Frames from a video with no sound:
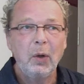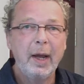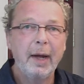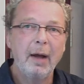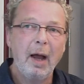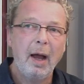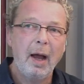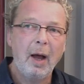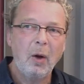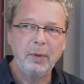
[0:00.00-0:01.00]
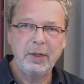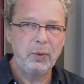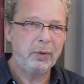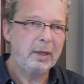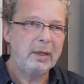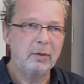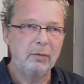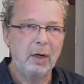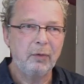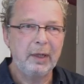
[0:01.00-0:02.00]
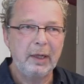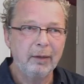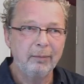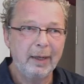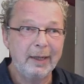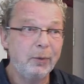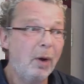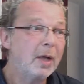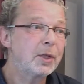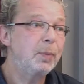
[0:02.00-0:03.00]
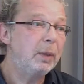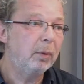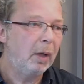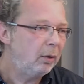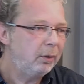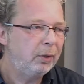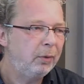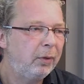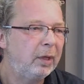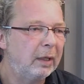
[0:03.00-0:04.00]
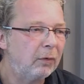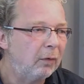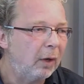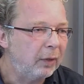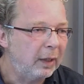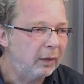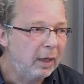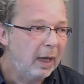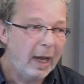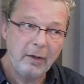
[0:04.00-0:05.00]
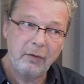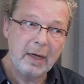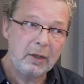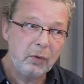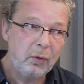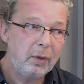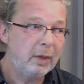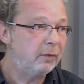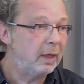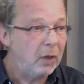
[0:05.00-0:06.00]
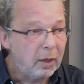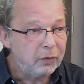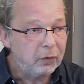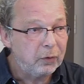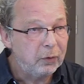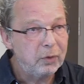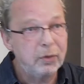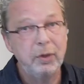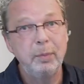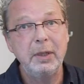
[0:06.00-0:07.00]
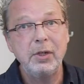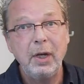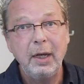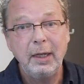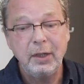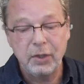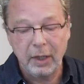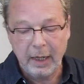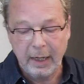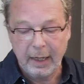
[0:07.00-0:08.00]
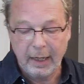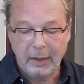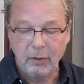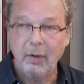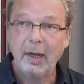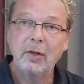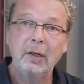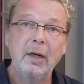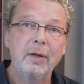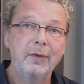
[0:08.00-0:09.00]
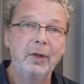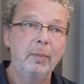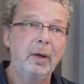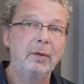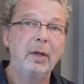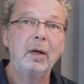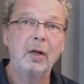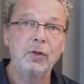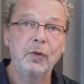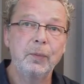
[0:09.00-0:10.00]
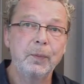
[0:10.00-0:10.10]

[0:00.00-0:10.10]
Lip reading: look at how we do things around here, and you ask people, how do you do things around here? And is that good? Is that not so good? Should it be changed? You're actually asking about their culture.